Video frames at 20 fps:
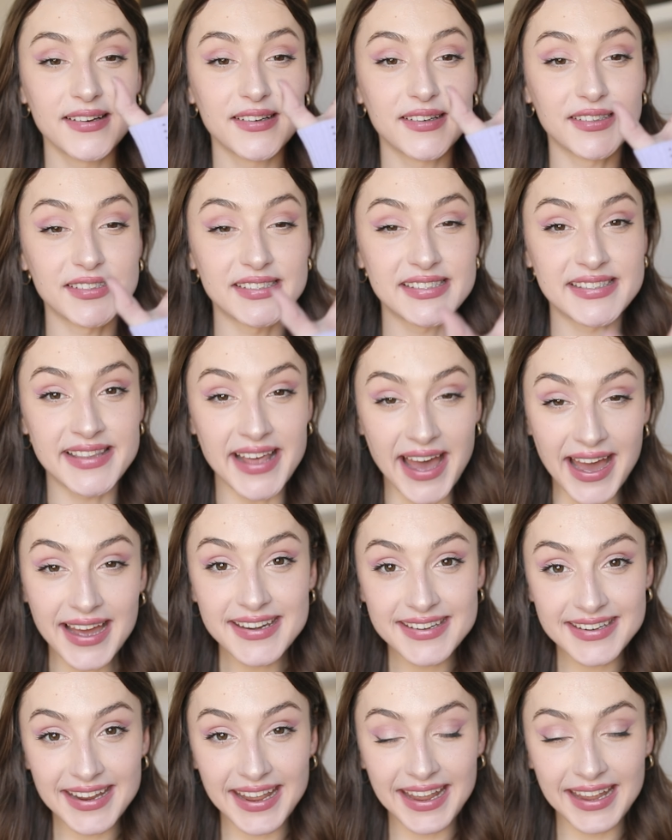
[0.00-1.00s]
because
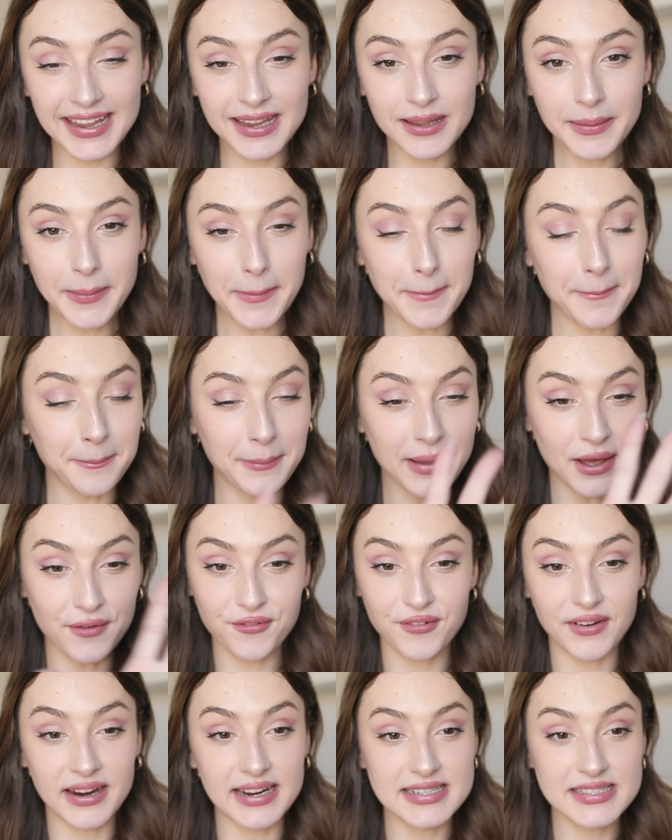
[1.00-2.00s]
that day, my
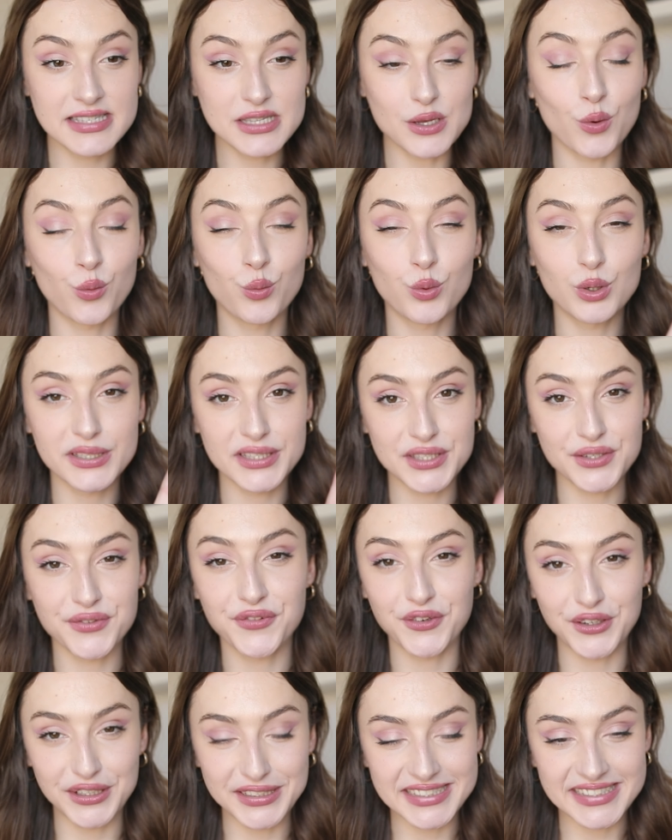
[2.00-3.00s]
friends, was the
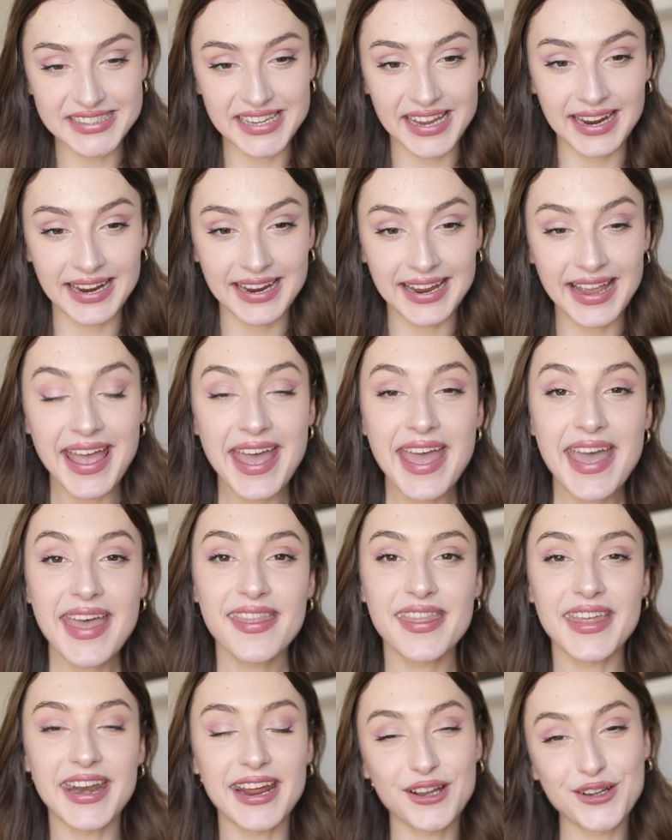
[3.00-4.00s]
first day
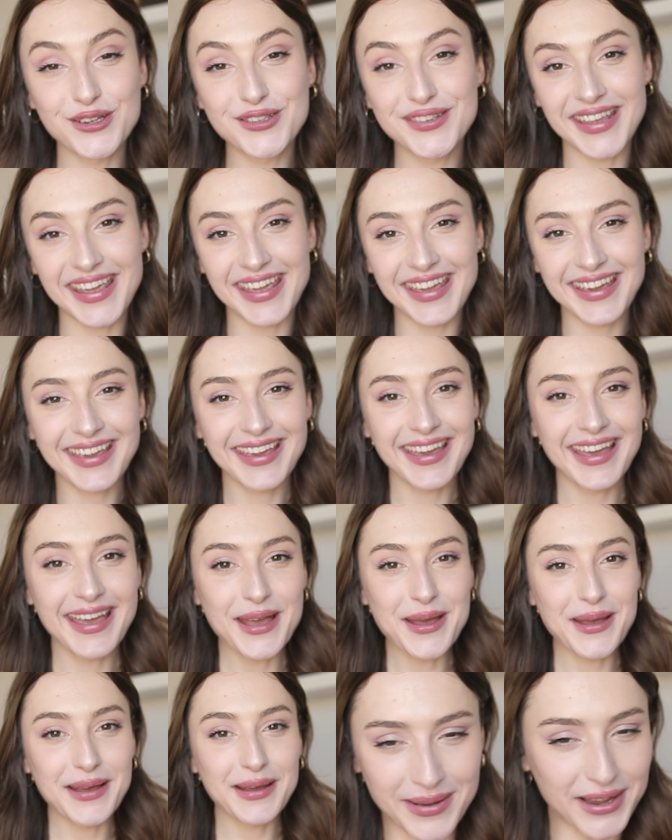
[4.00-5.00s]
that I could take
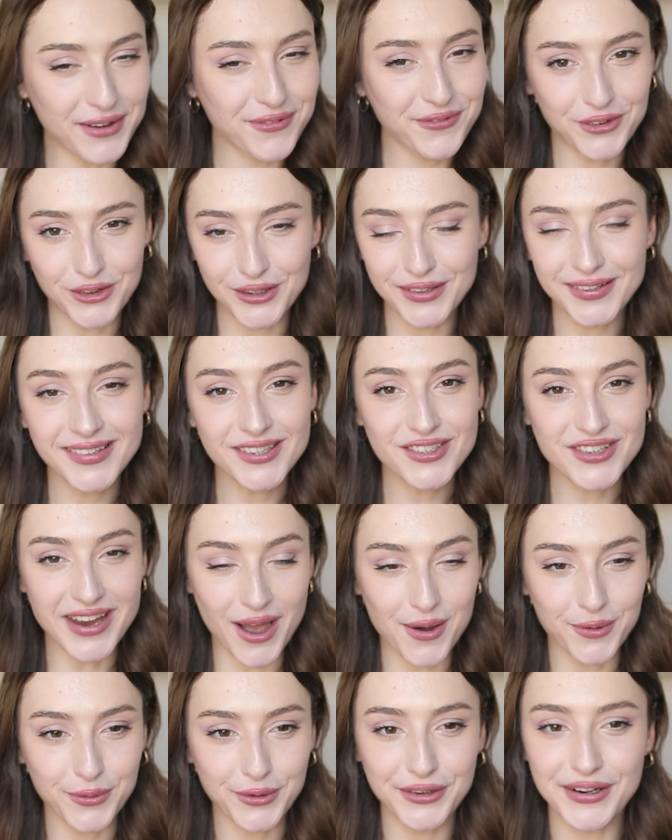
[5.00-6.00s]
my first
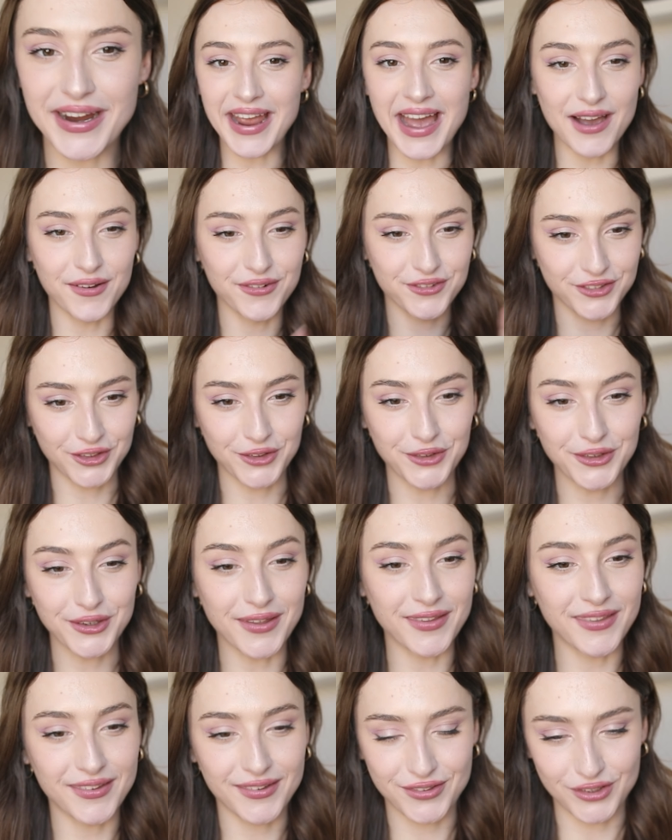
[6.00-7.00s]
shower after
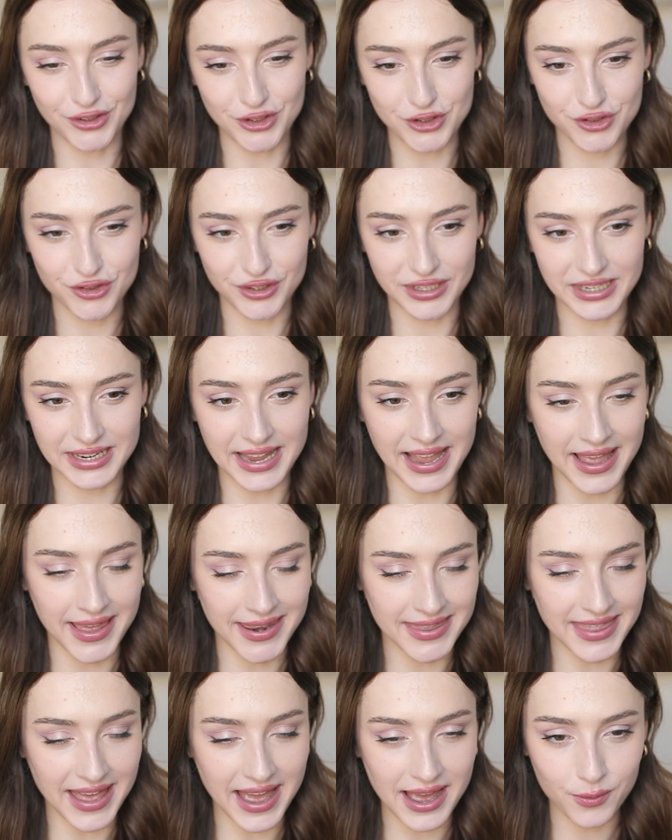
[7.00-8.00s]
the surgery,
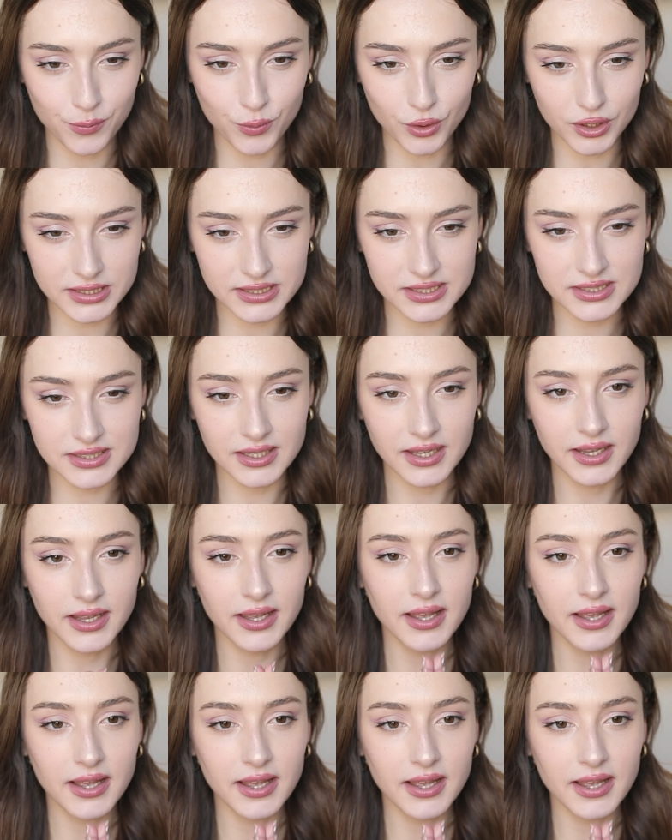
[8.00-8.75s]
and that was